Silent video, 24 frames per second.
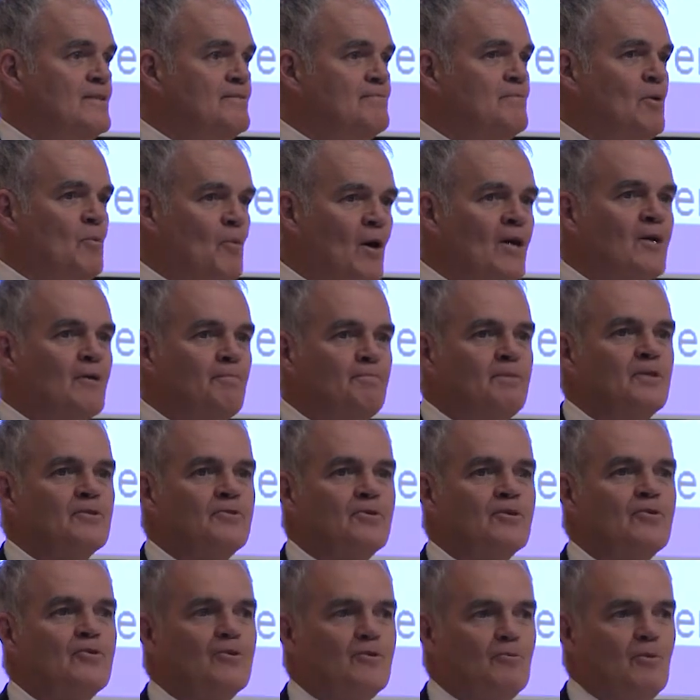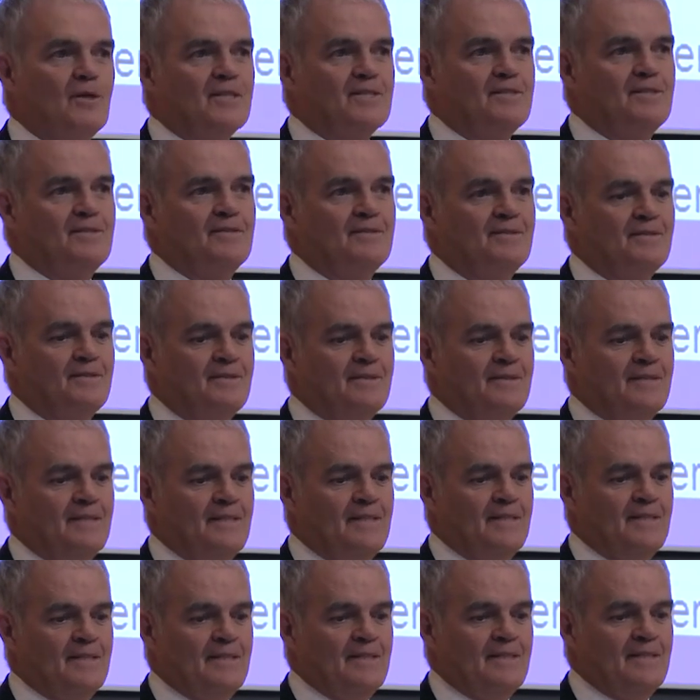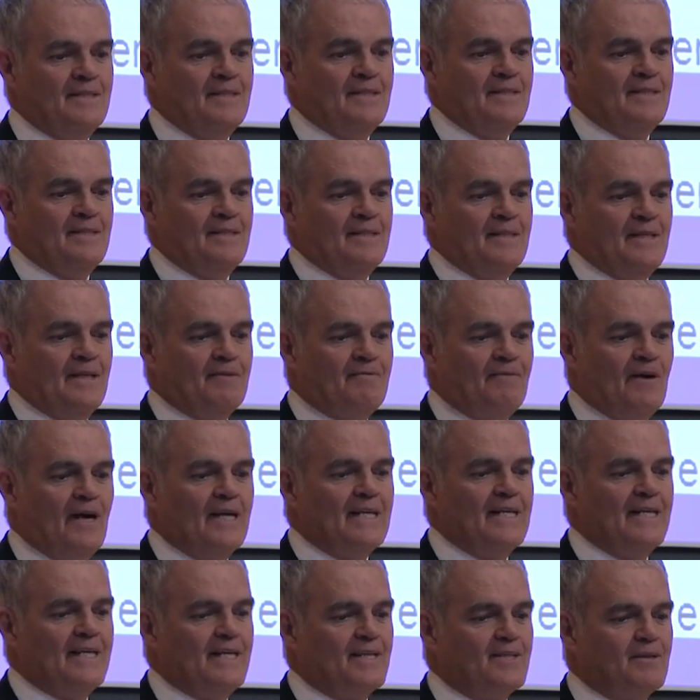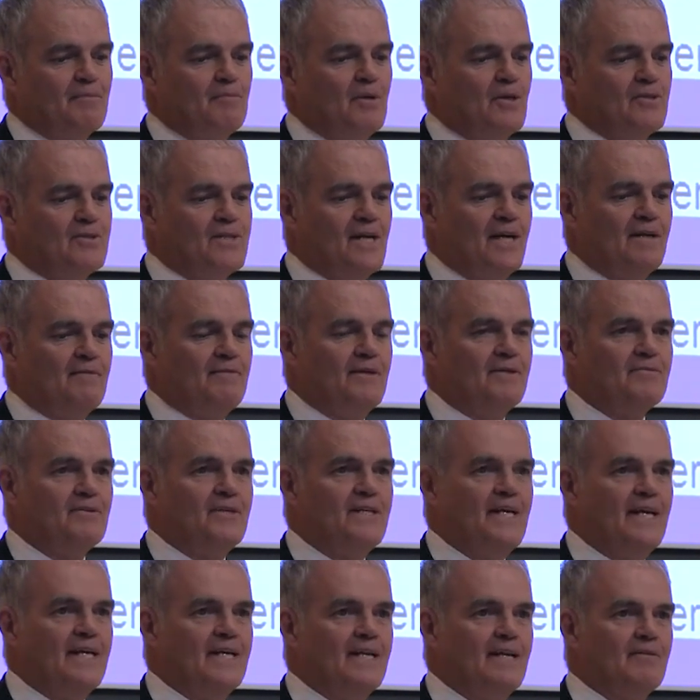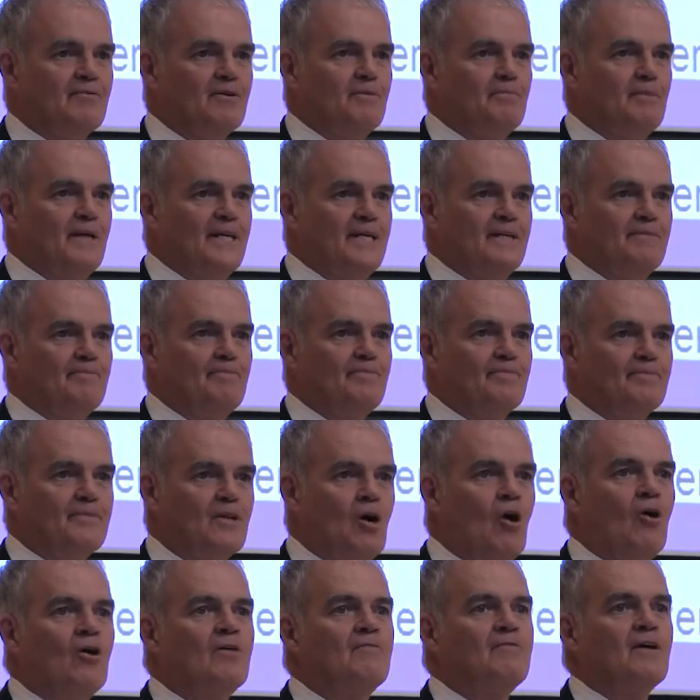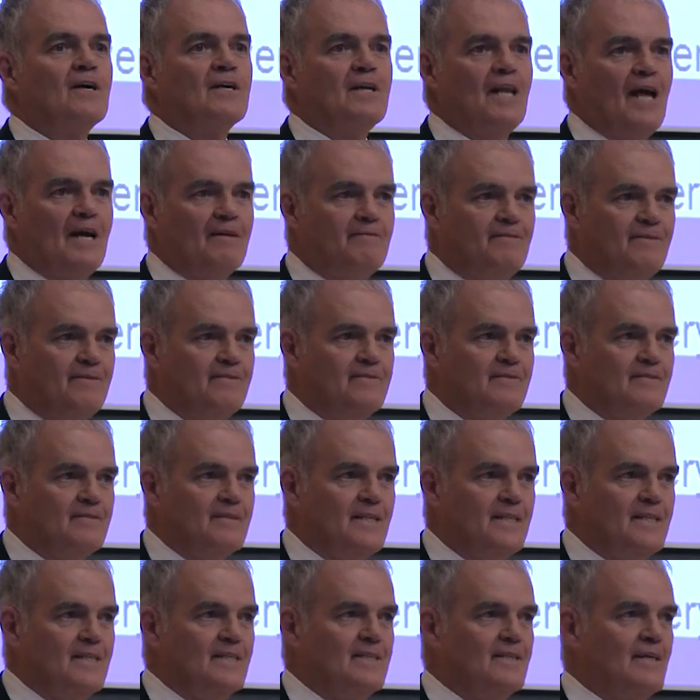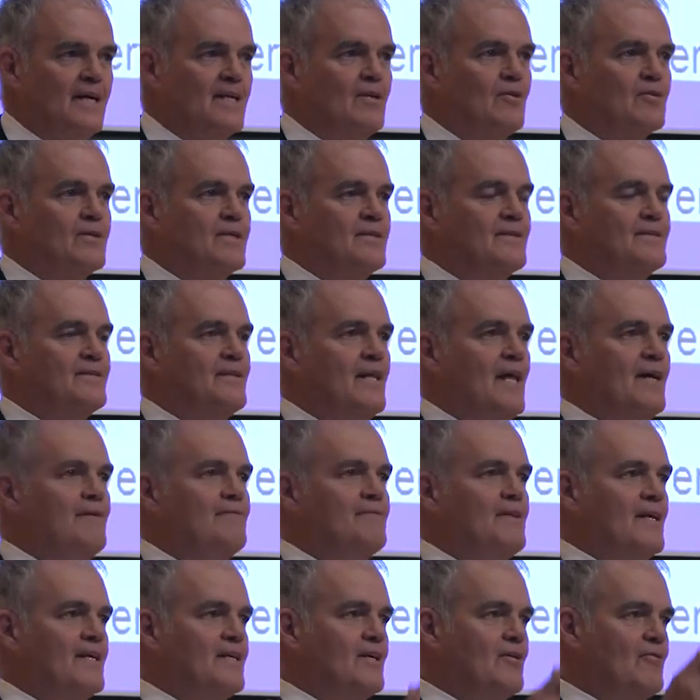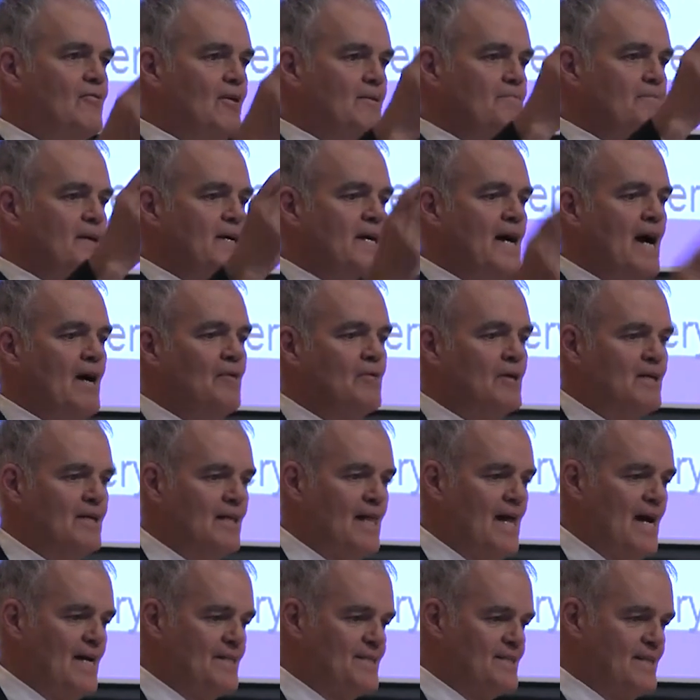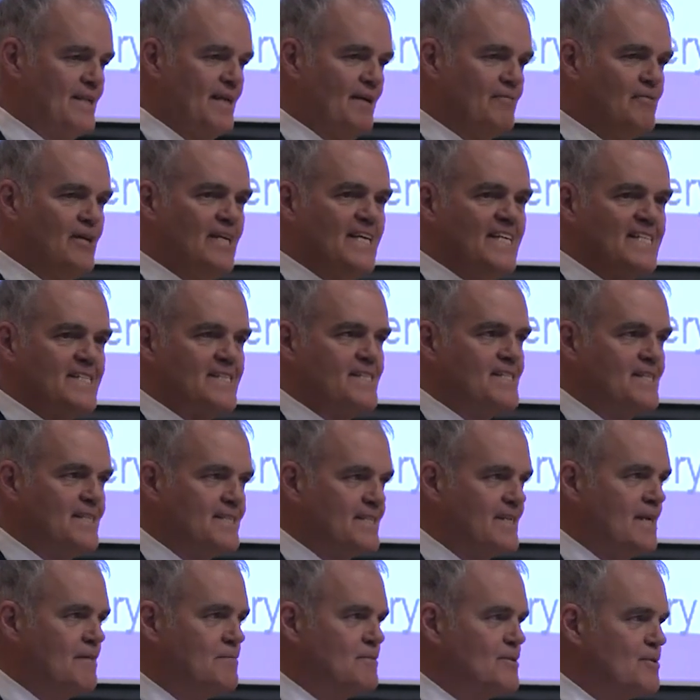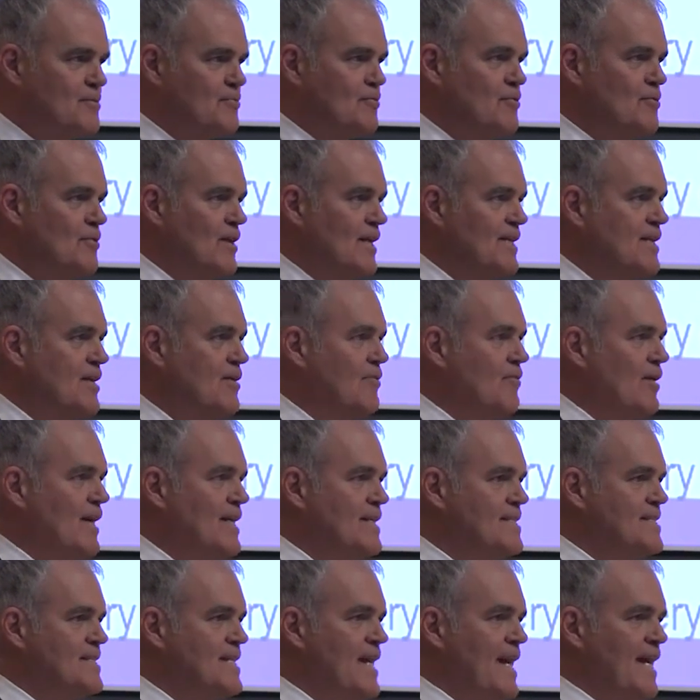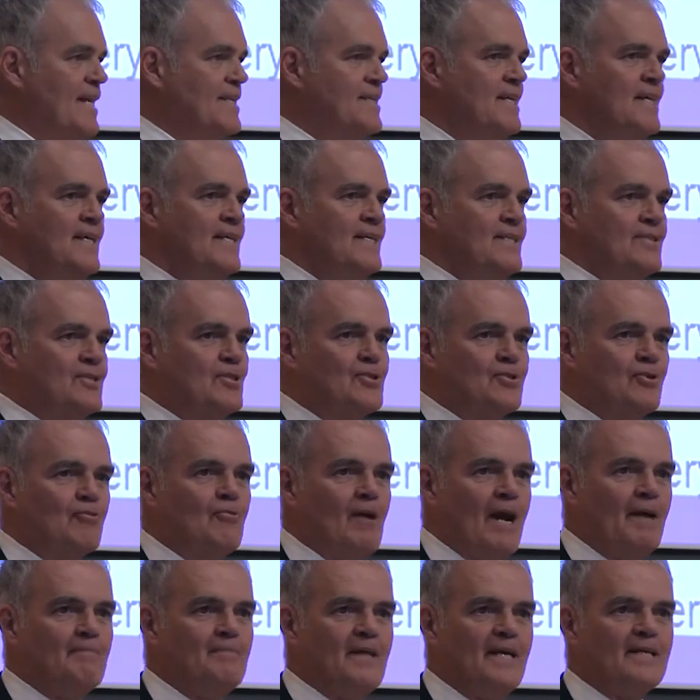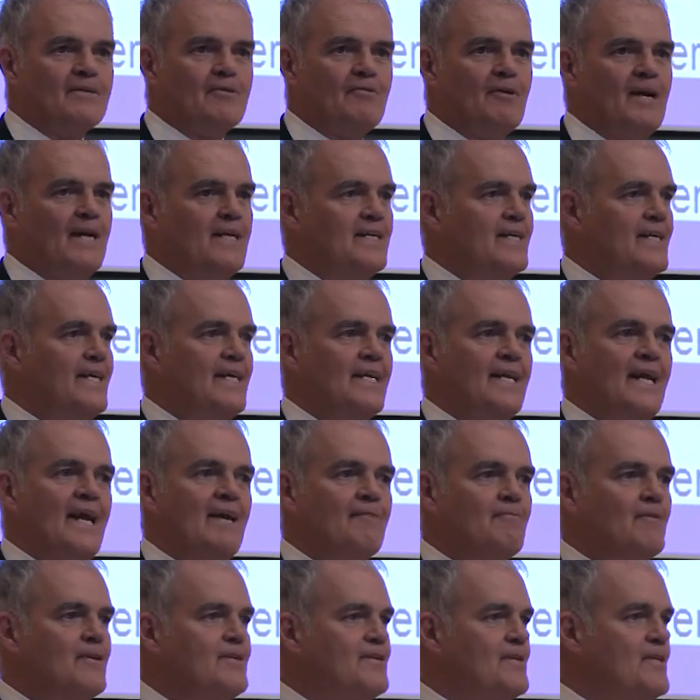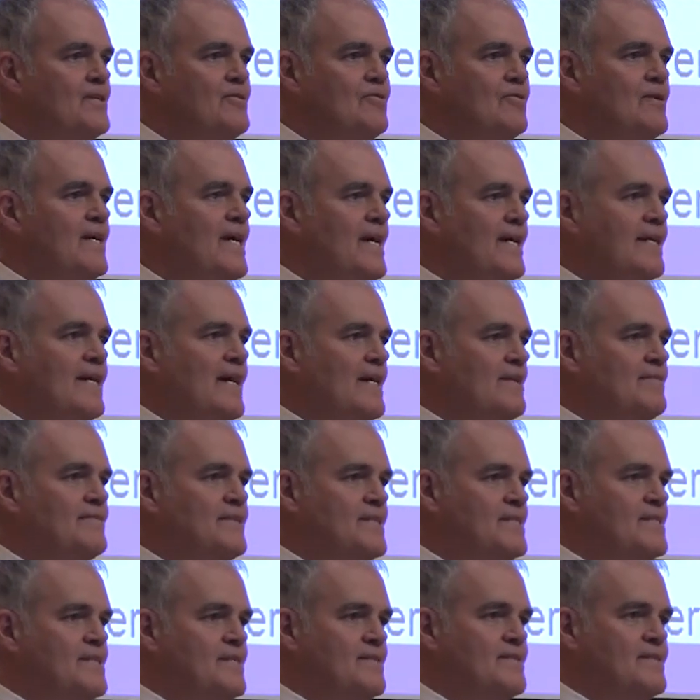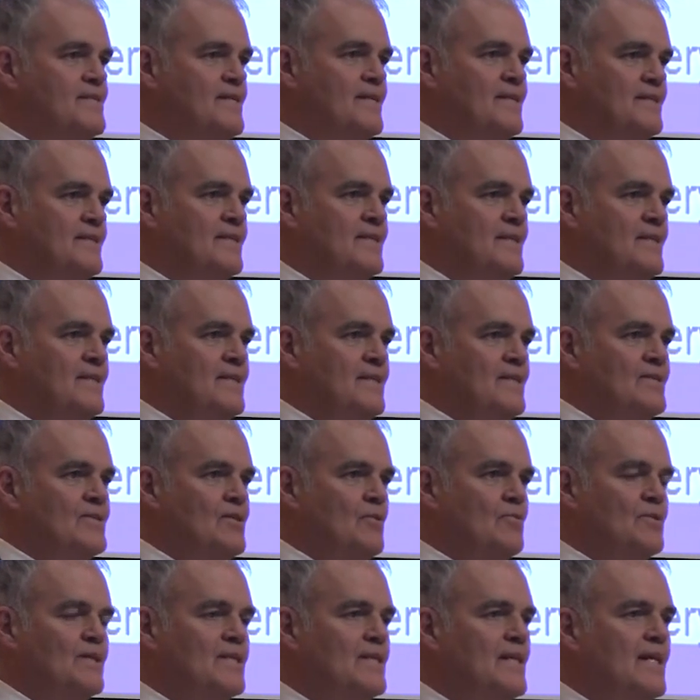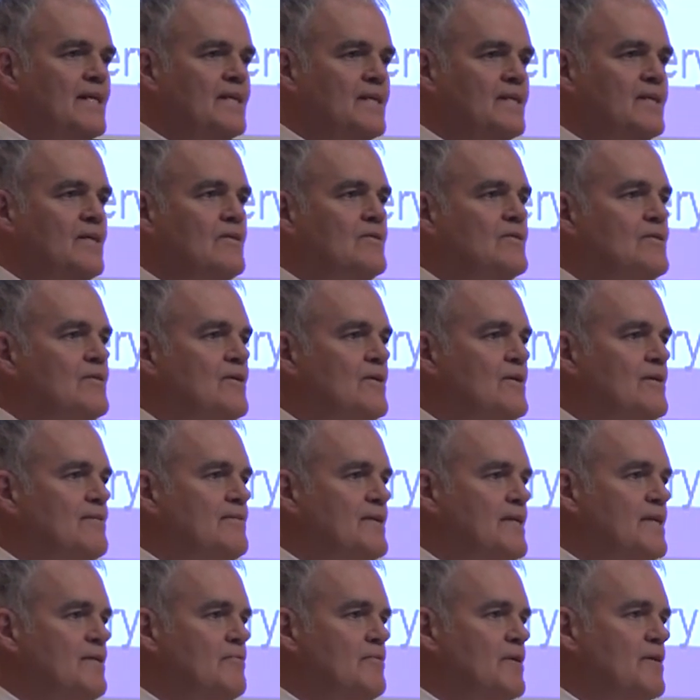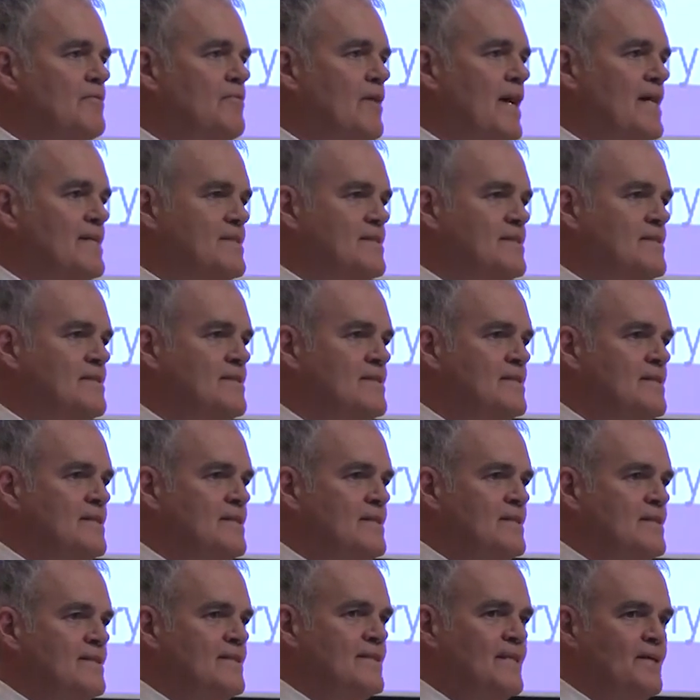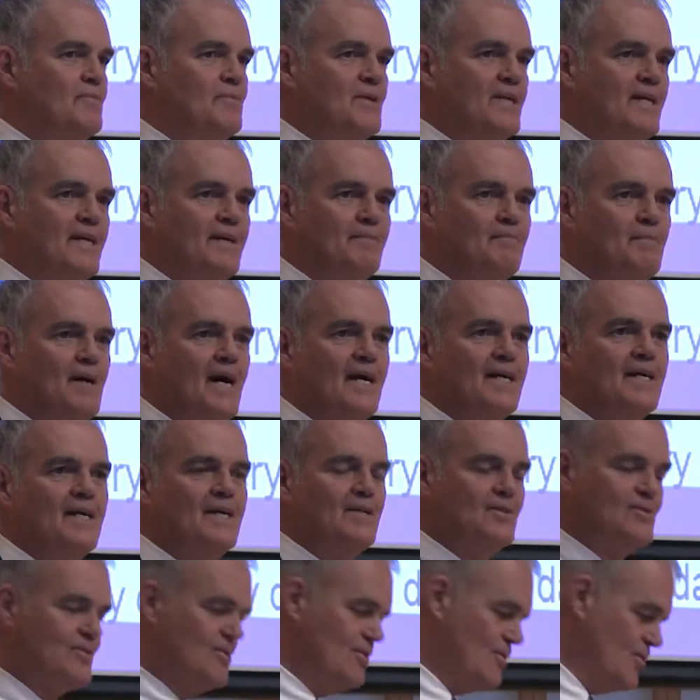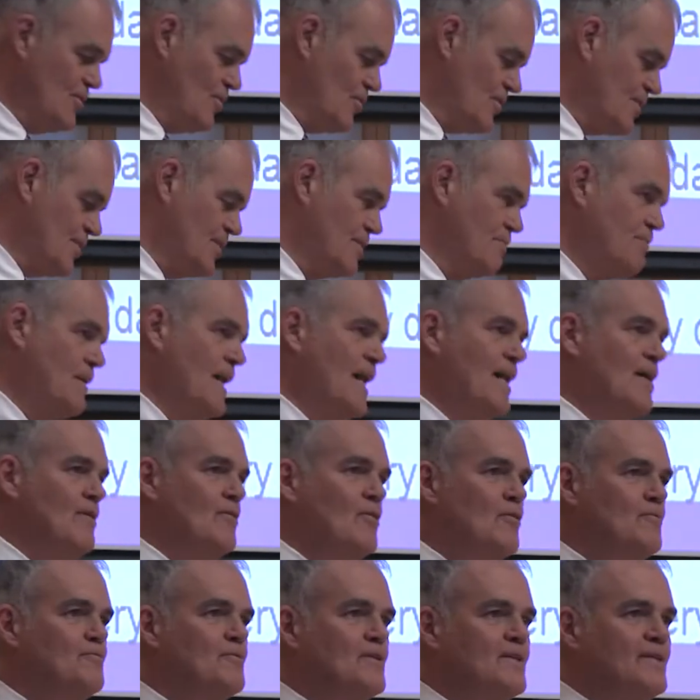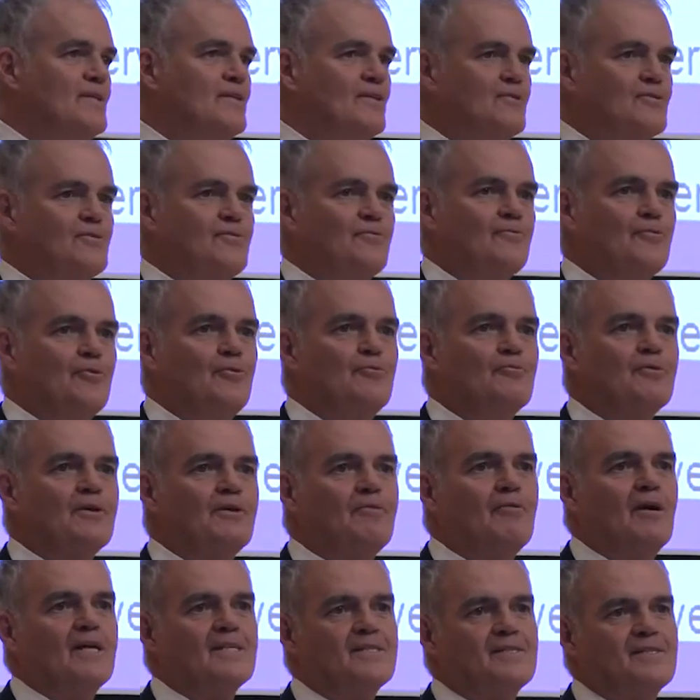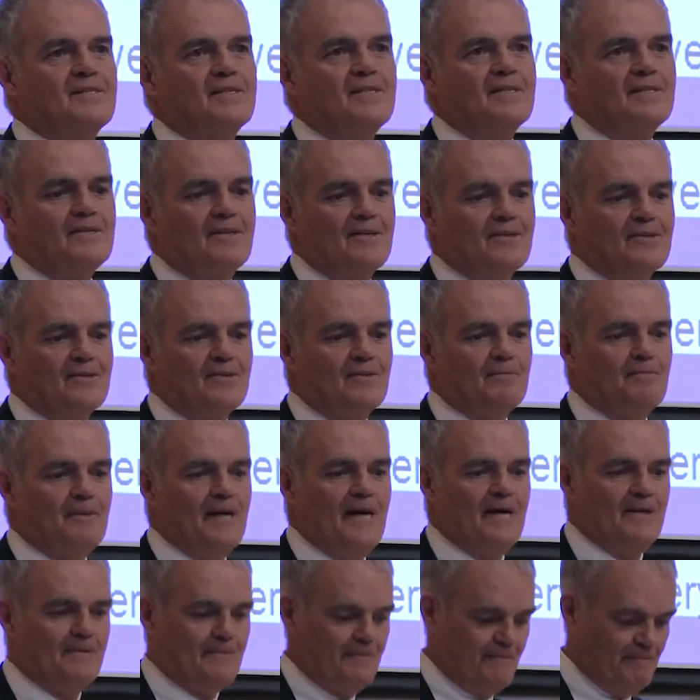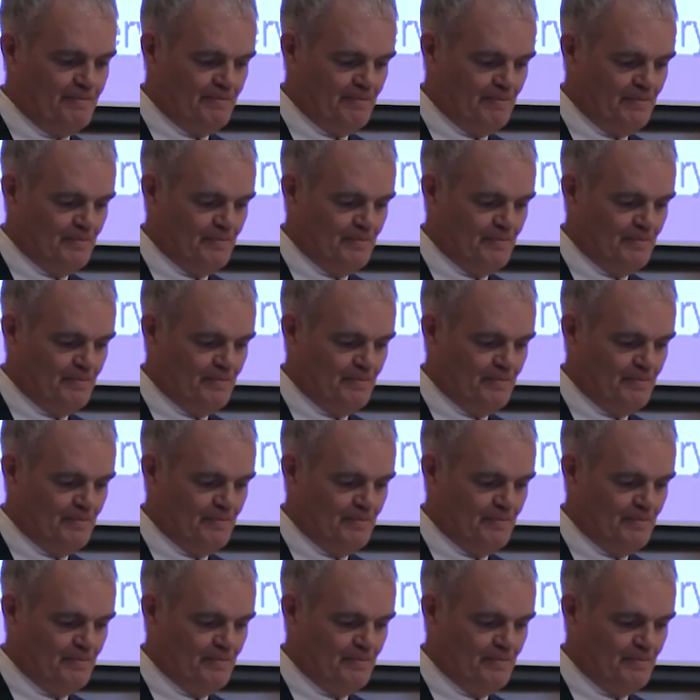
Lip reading: but why not build the good ones? And finally, get the most out of every day and every minute, all of our life. I look at life like a great big hourglass, and every instant comes through like a grain of sand. Just grab that grain and get everything you can out of this instant. So when you let it go, you don't have any regrets. And then when you get my age and you look at the pile, hopefully there's few regrets sitting there in the pile.